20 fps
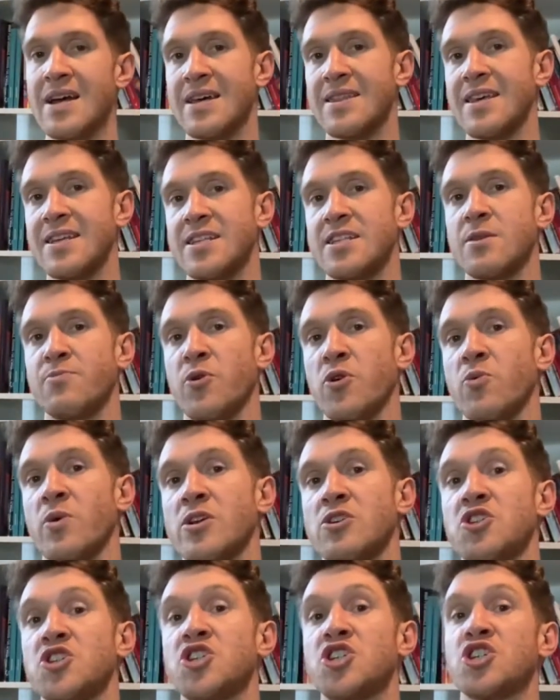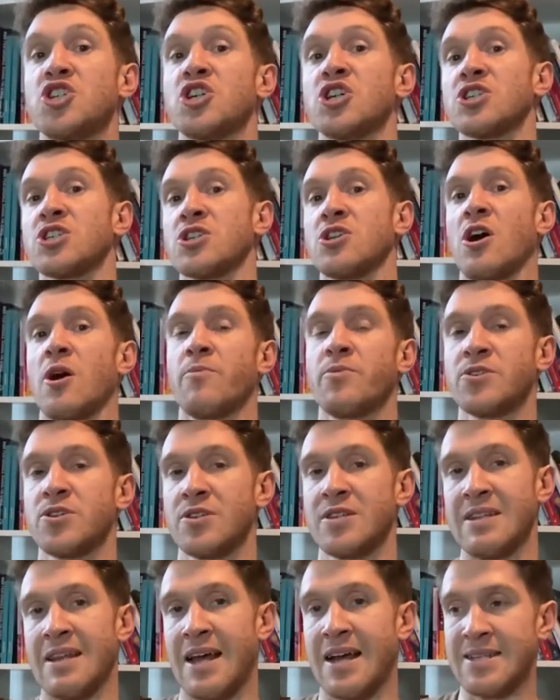This is the point where you just start
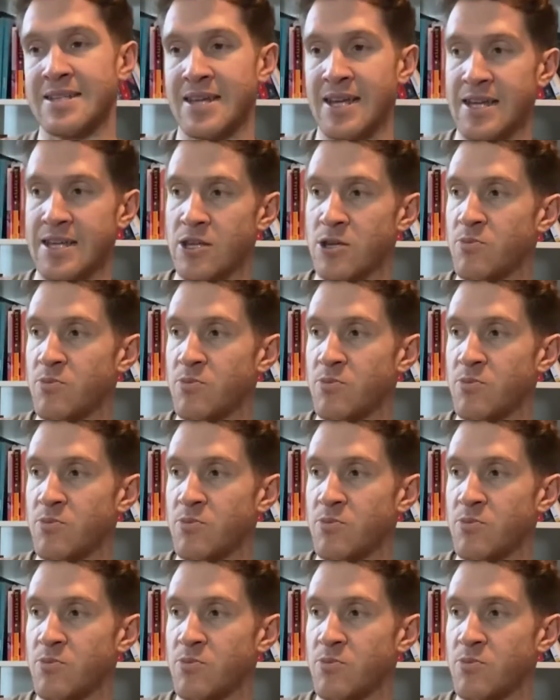producing lactate.